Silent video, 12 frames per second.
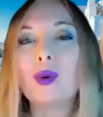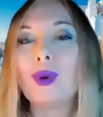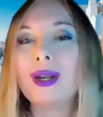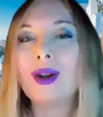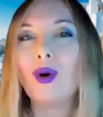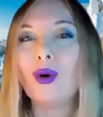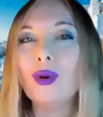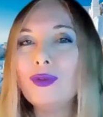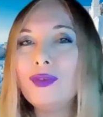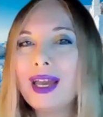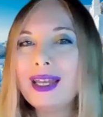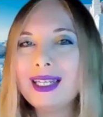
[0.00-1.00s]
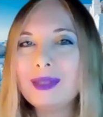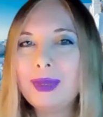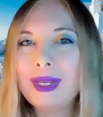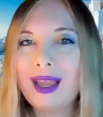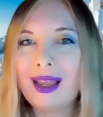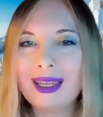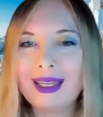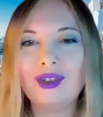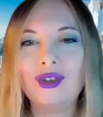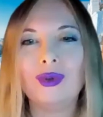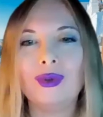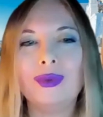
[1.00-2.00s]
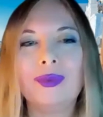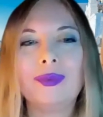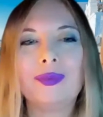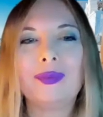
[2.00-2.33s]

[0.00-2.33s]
when all of that is behind you,